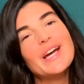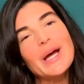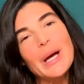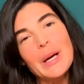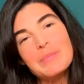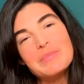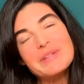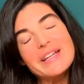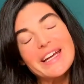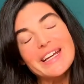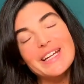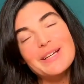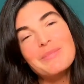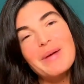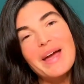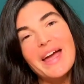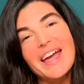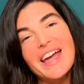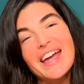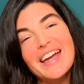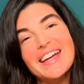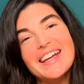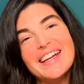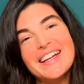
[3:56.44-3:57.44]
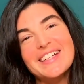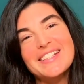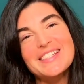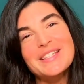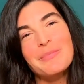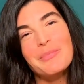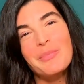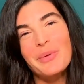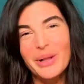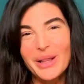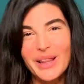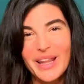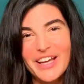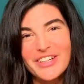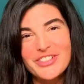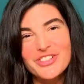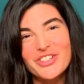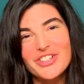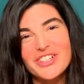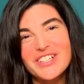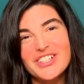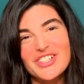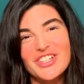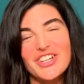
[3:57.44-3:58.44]
I'm Dani Mae, and it's a
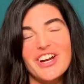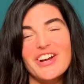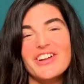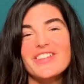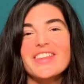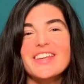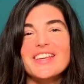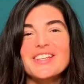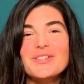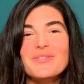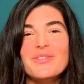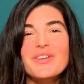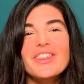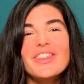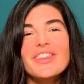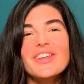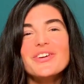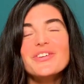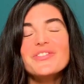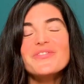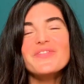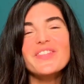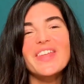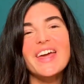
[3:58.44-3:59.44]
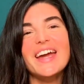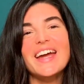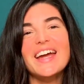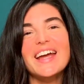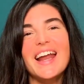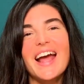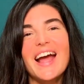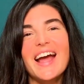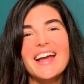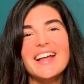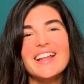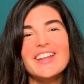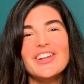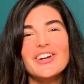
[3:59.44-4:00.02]
pleasure to share these with you, and I